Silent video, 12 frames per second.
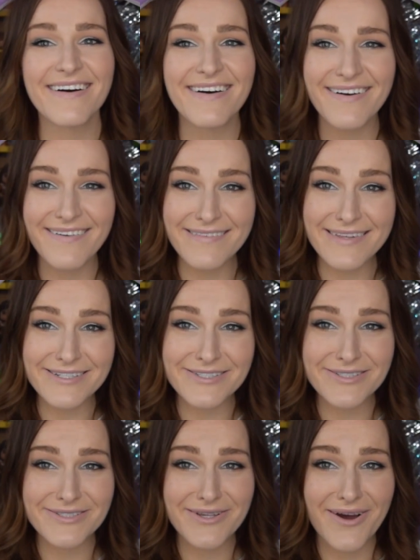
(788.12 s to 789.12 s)
oh, they're
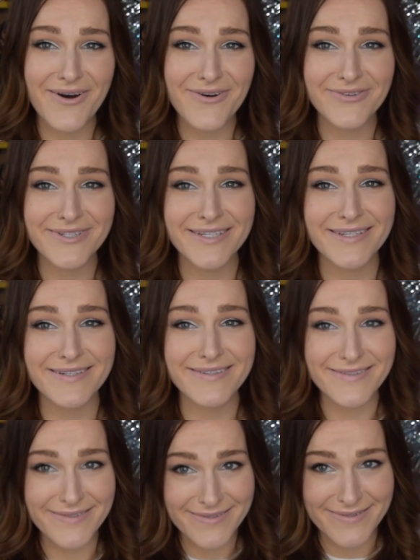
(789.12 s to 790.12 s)
so
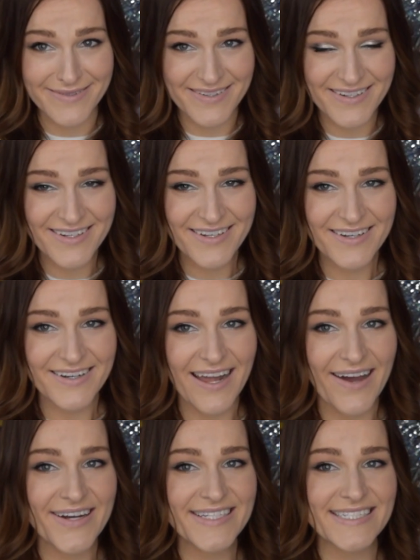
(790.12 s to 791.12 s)
cute.
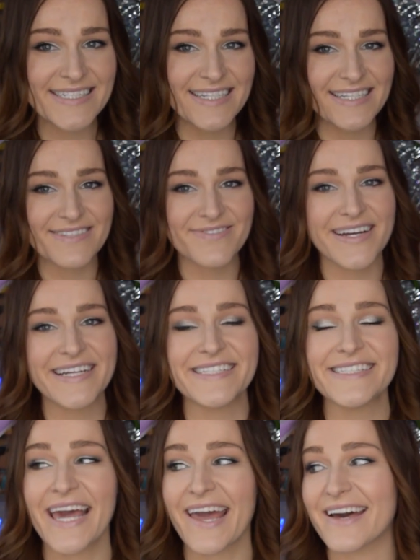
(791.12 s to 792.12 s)
Now I just need to find a
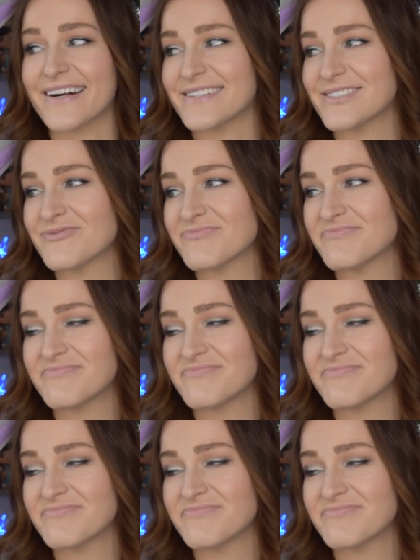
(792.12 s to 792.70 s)
tail.